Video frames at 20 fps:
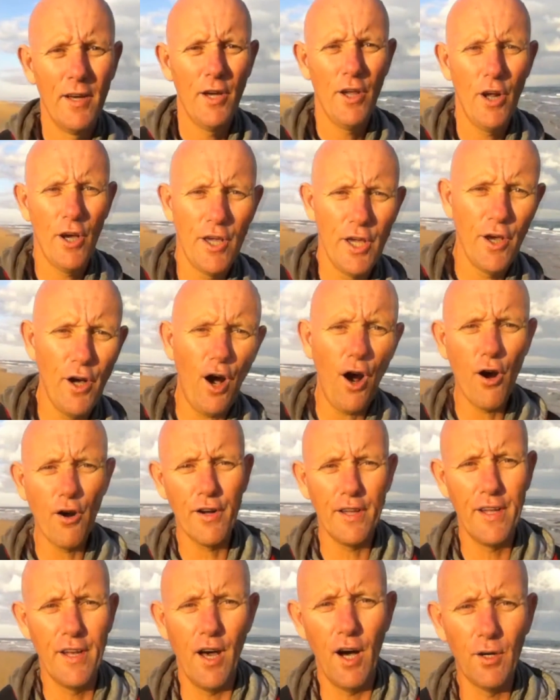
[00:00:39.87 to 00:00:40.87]
You know, you
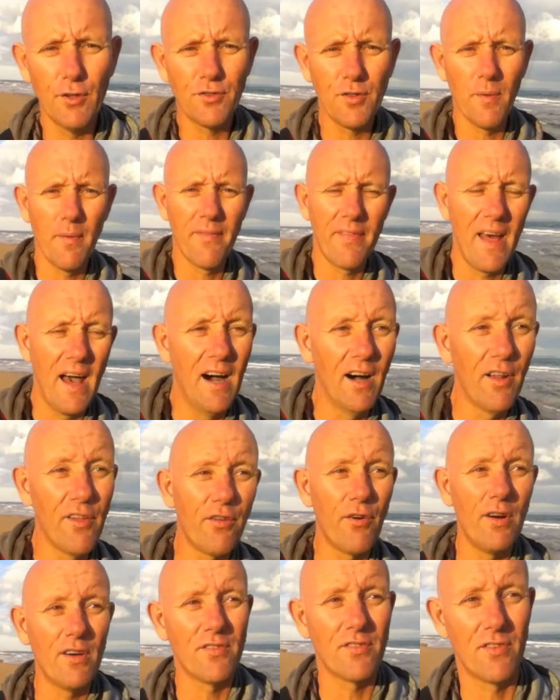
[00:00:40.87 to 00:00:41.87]
already know some of the
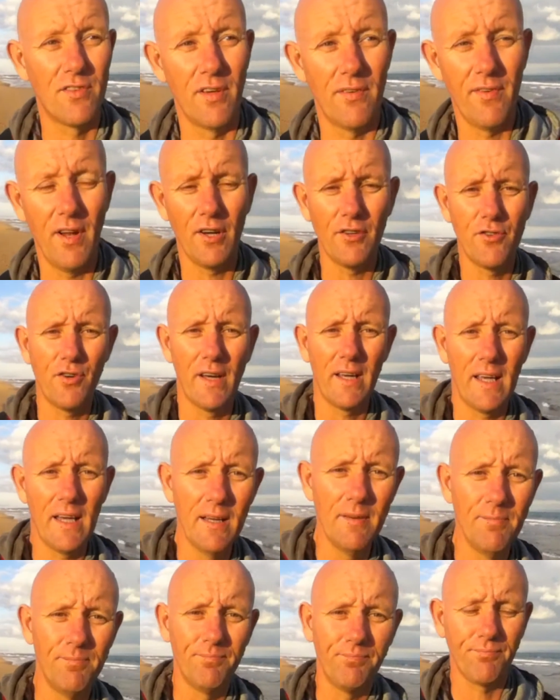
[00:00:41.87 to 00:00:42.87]
health risks of not
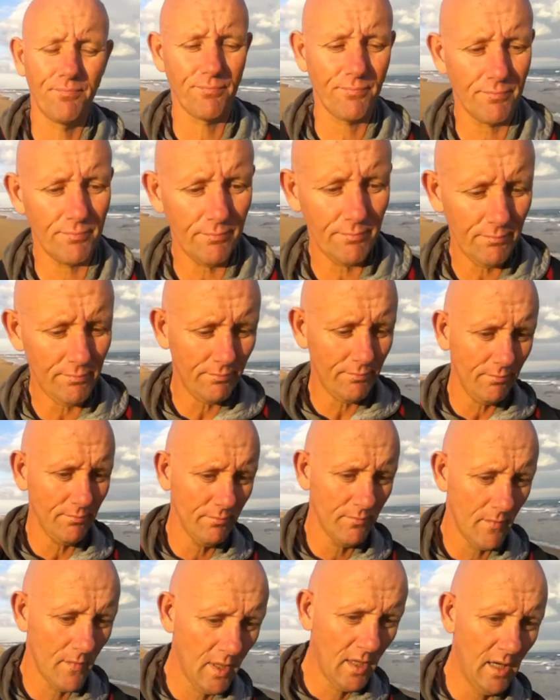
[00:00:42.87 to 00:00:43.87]
drinking.
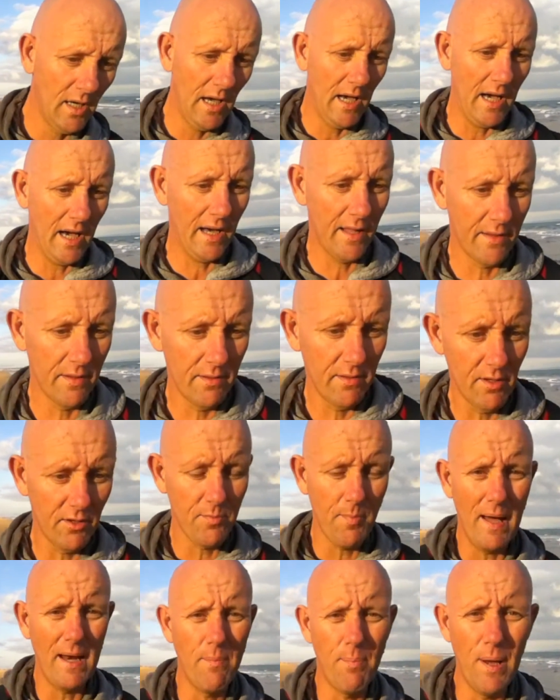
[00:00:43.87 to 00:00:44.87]

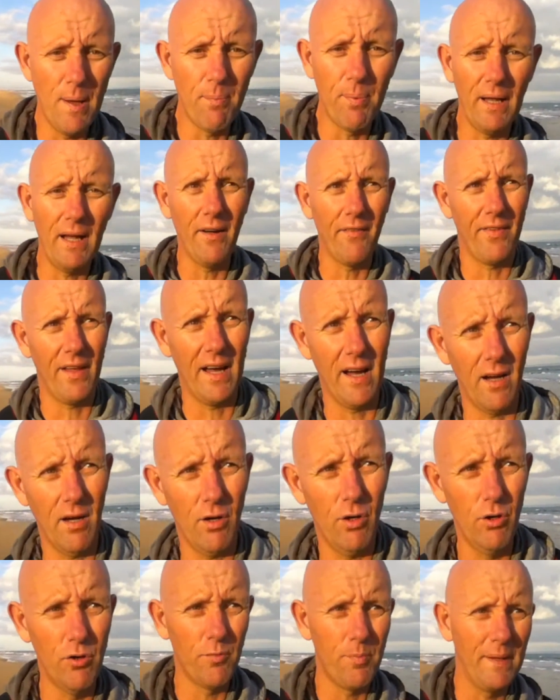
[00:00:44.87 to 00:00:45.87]
There's many people out
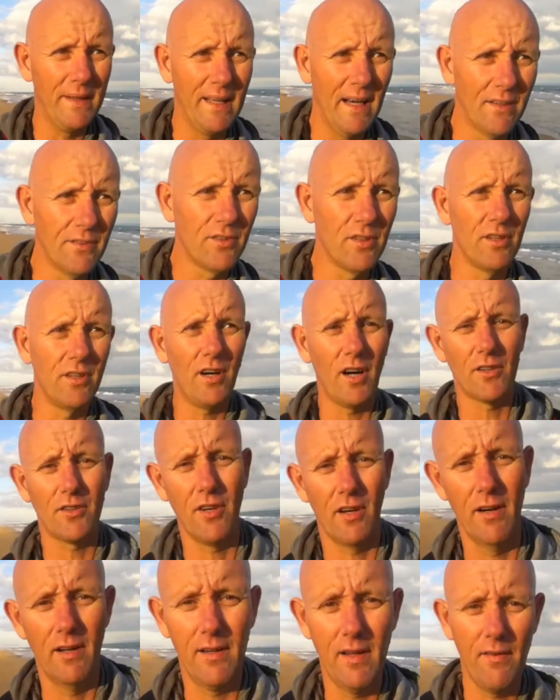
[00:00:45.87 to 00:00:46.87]
there who have been down to the
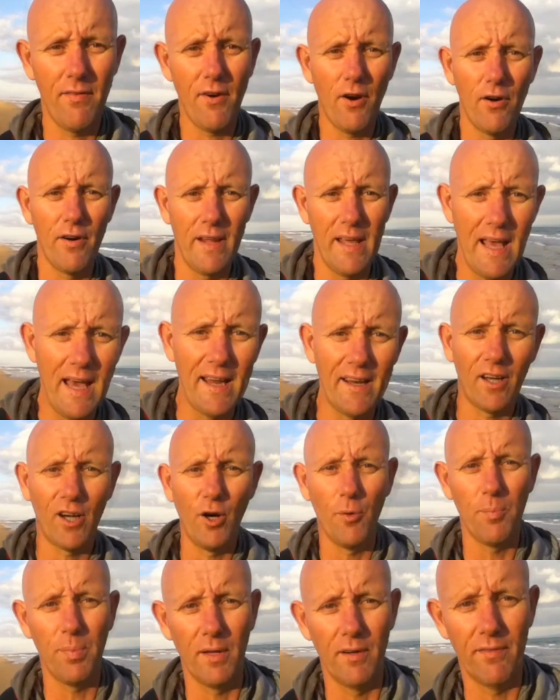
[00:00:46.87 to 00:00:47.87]
doctor and they've already had a
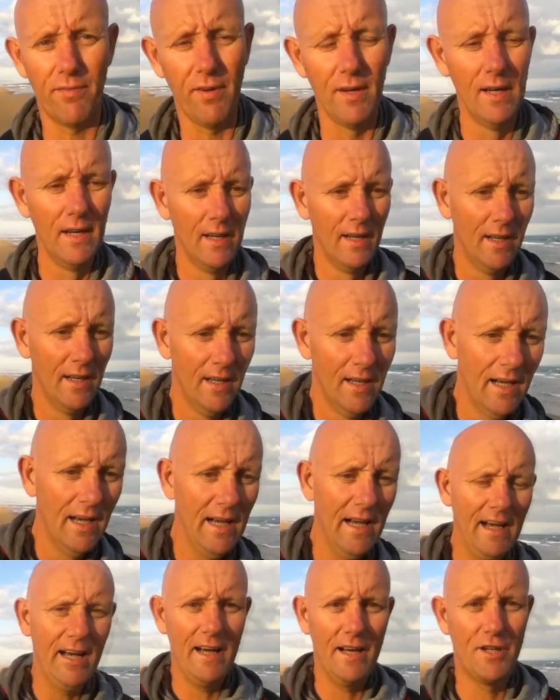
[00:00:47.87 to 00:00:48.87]
couple
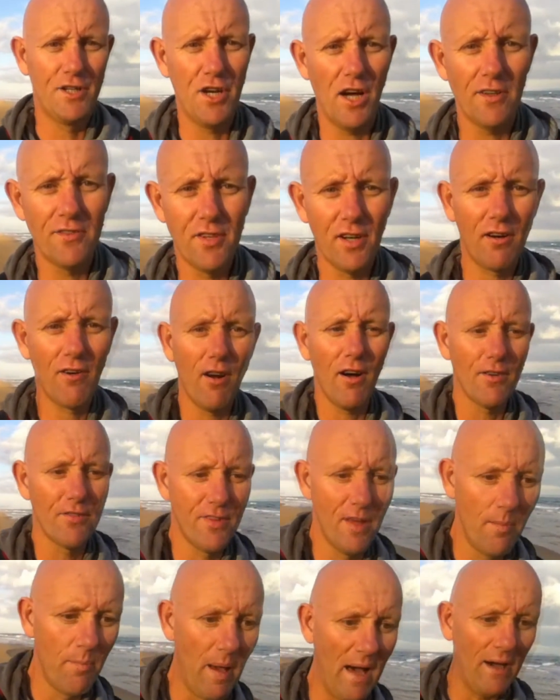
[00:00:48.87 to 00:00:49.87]
of shots
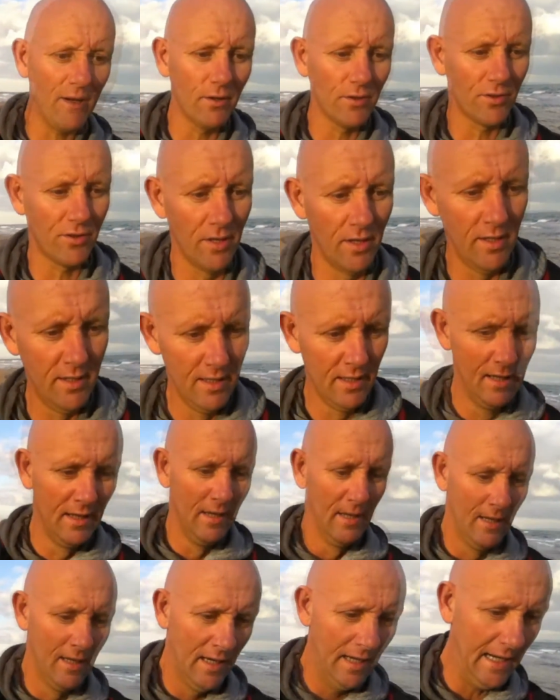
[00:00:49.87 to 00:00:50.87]
across their bowels,
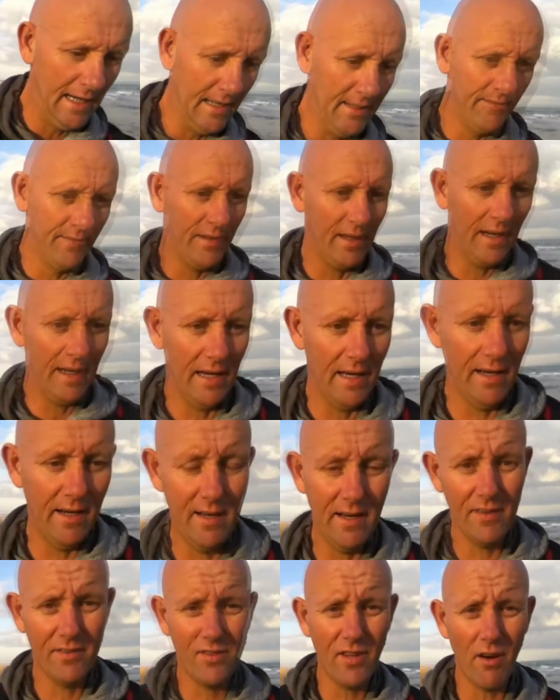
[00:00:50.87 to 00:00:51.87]
and
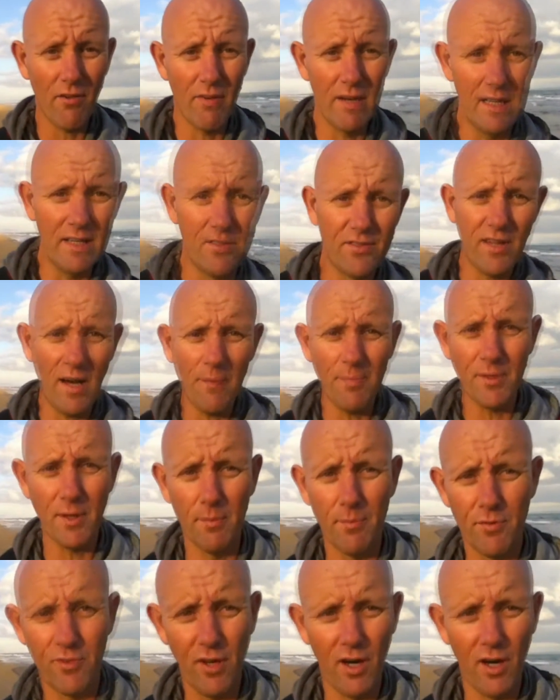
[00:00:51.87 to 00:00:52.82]
it's not really stopped them.